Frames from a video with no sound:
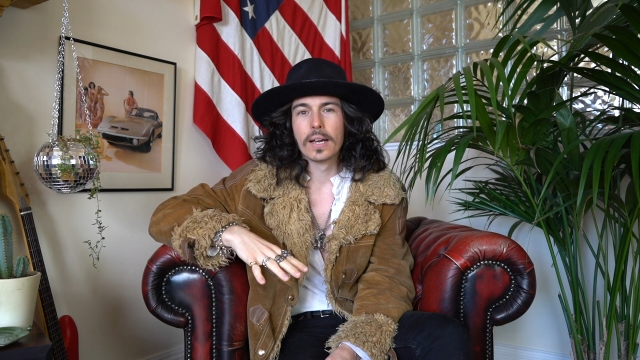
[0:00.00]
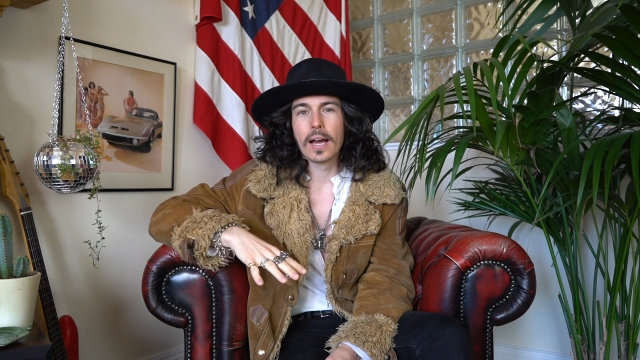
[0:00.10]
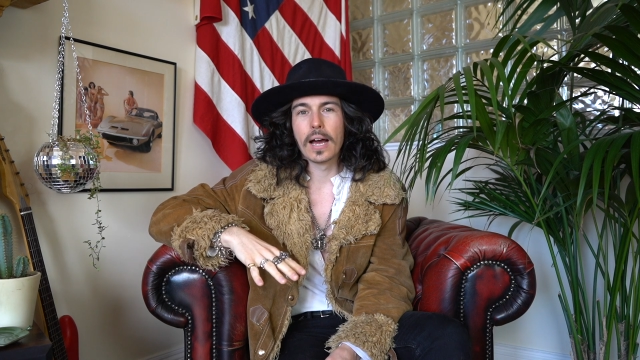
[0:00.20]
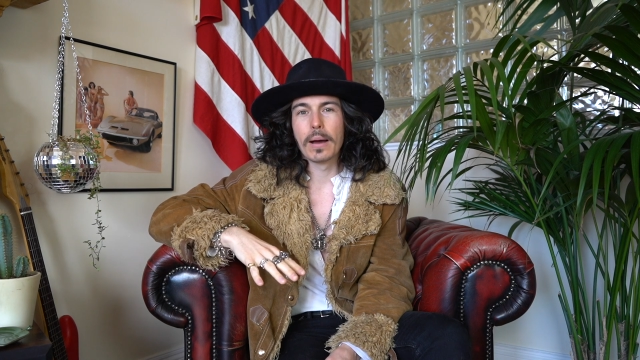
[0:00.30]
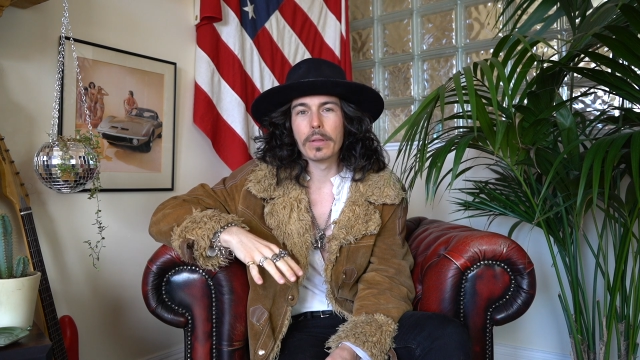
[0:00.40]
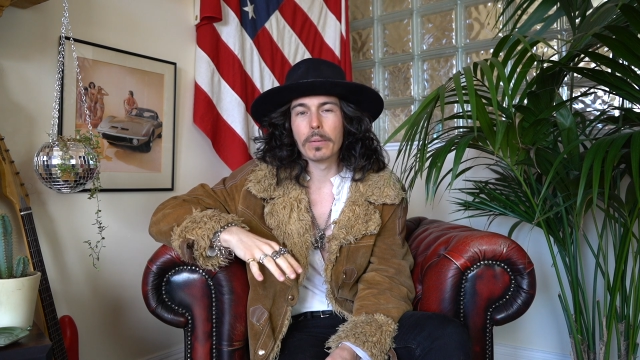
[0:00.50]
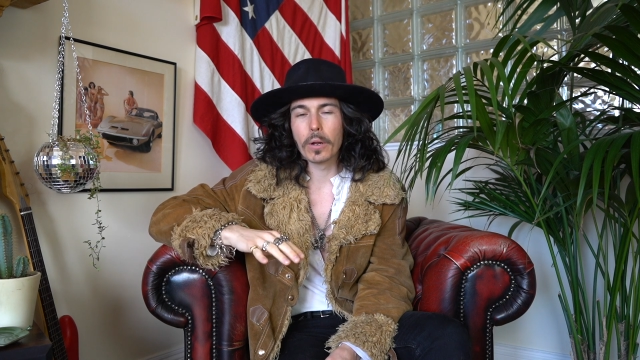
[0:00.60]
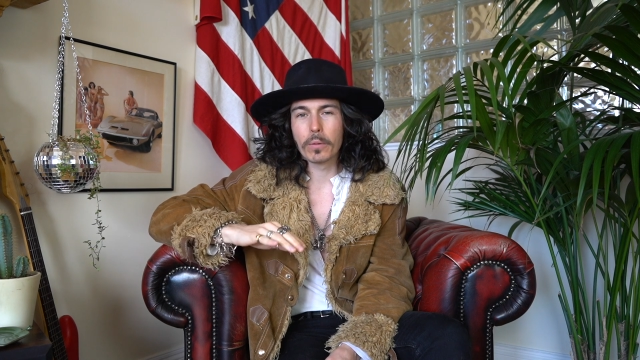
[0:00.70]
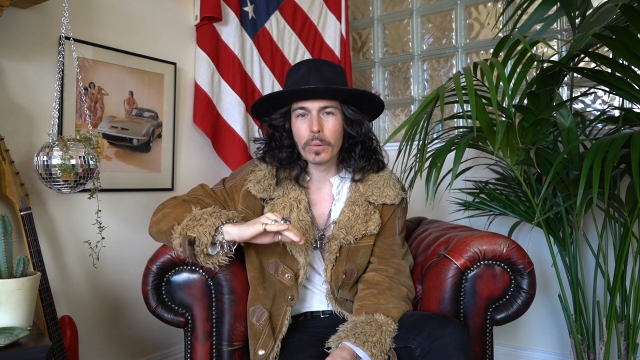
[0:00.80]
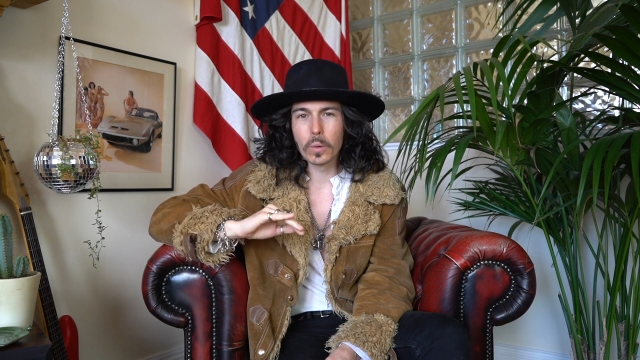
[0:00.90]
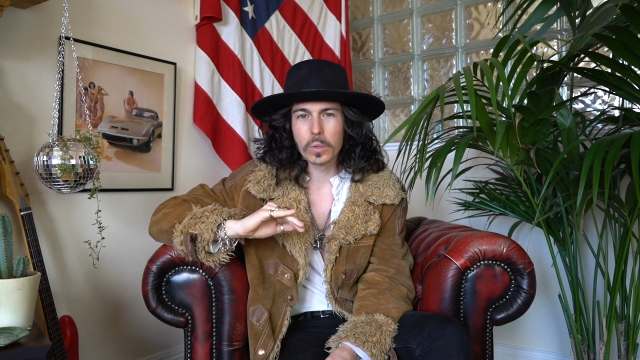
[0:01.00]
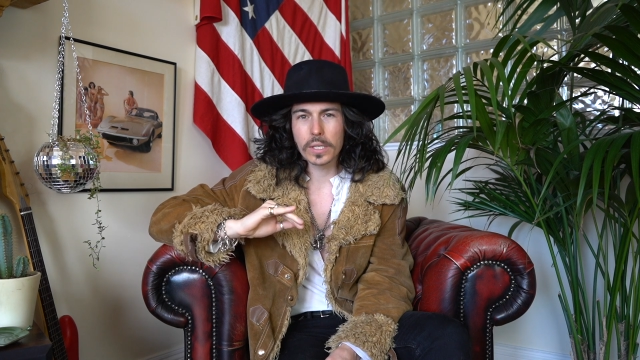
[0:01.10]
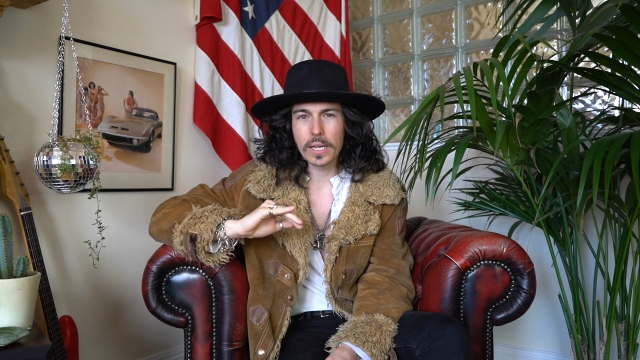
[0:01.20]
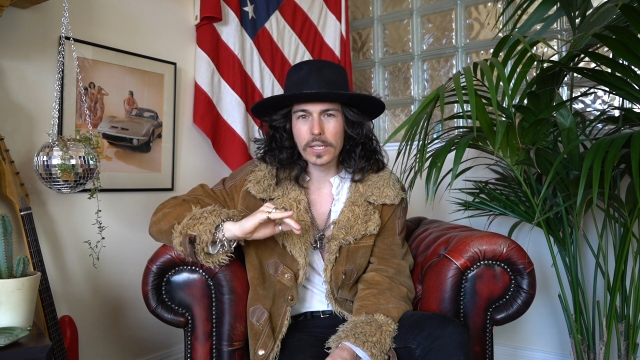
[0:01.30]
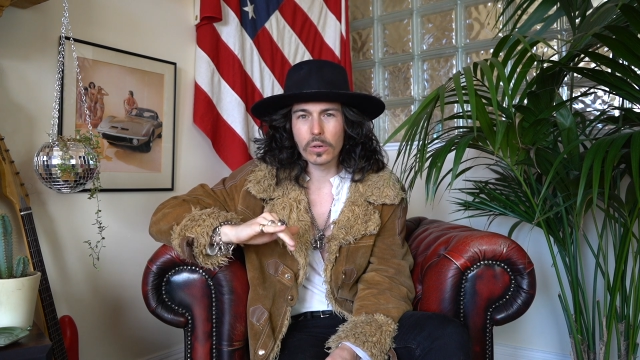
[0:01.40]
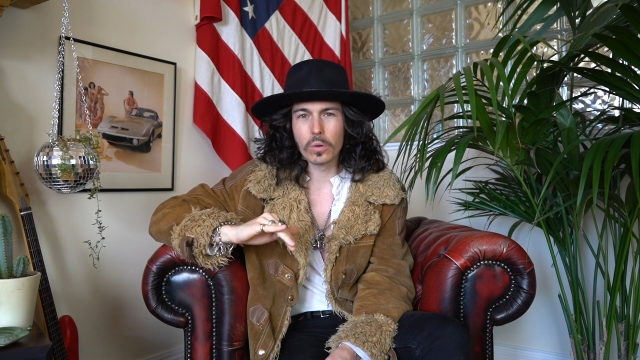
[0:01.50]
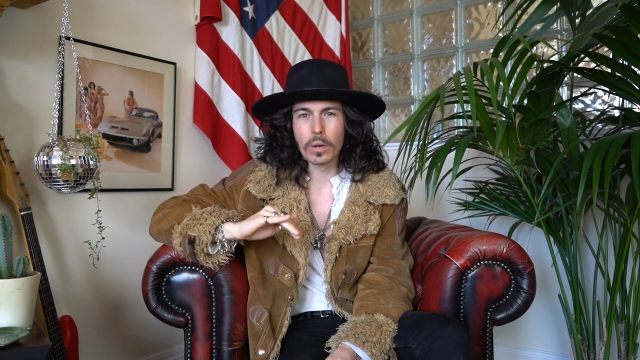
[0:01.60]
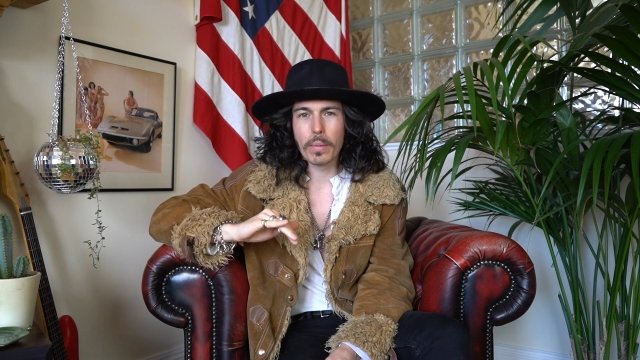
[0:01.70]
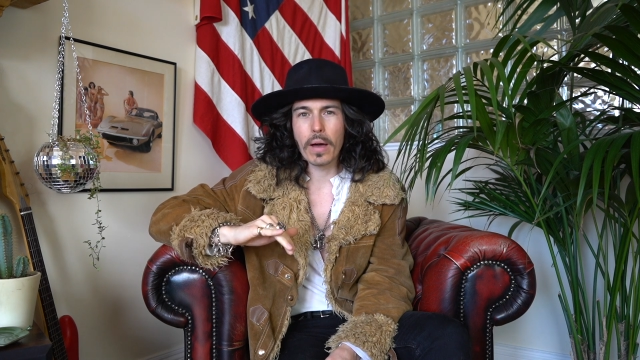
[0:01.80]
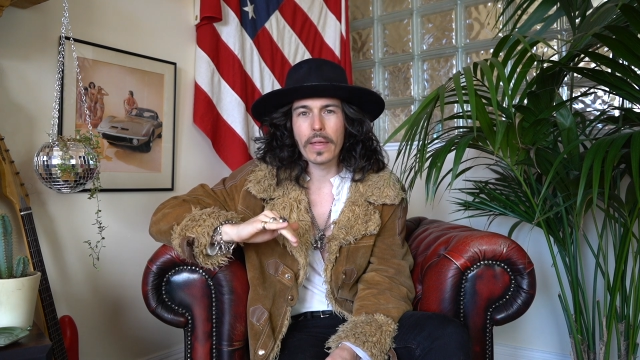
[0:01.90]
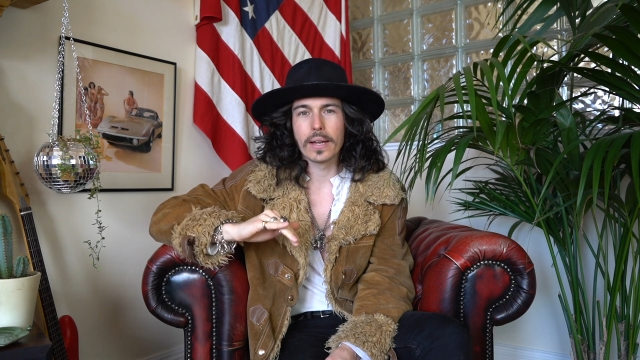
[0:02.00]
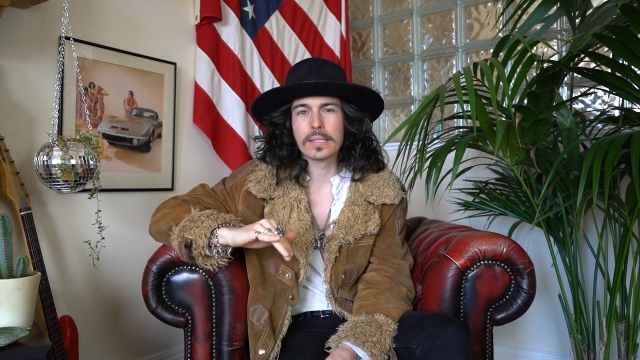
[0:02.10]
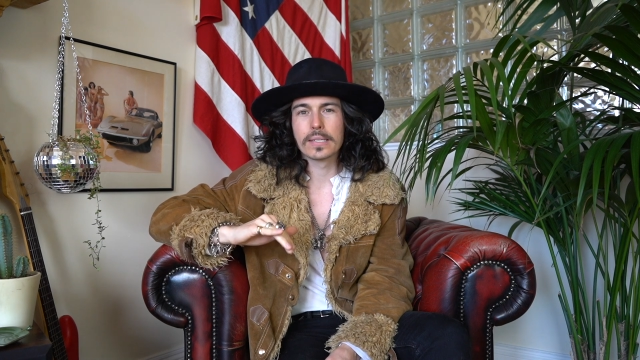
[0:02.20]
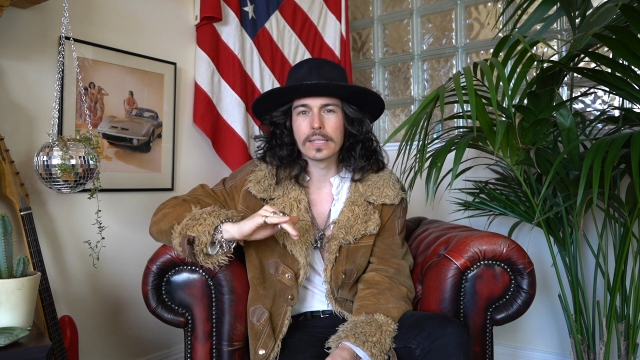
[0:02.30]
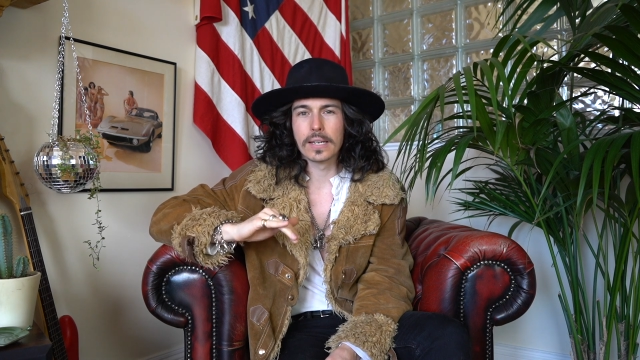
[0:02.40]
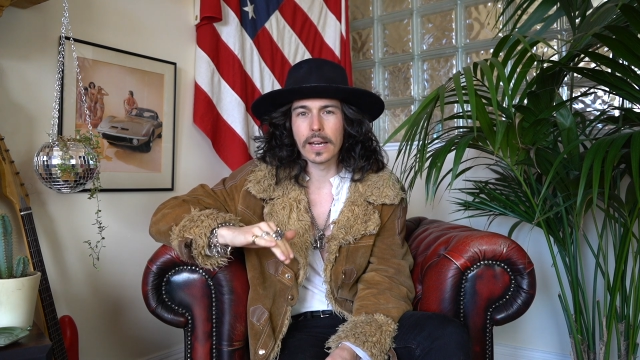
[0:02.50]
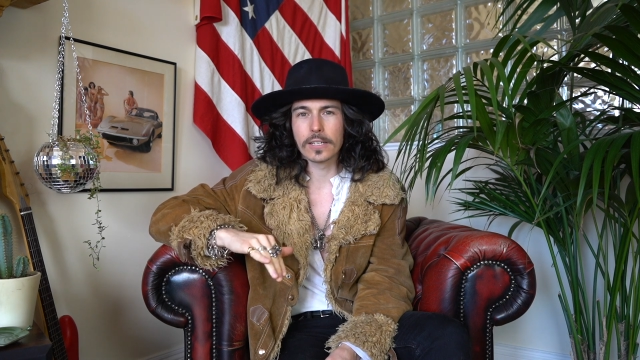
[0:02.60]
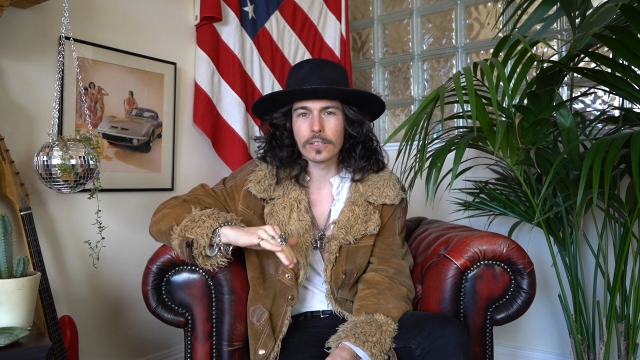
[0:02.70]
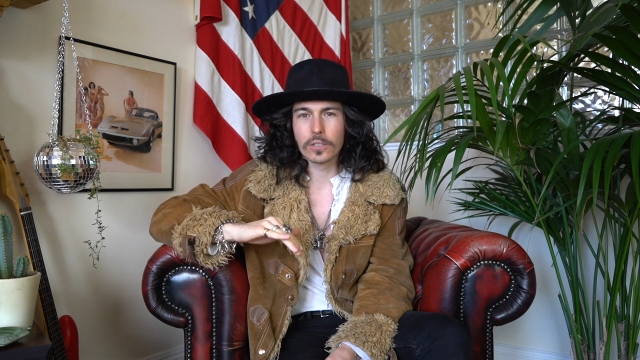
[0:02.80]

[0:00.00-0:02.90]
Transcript: and the blog post is all about that tonight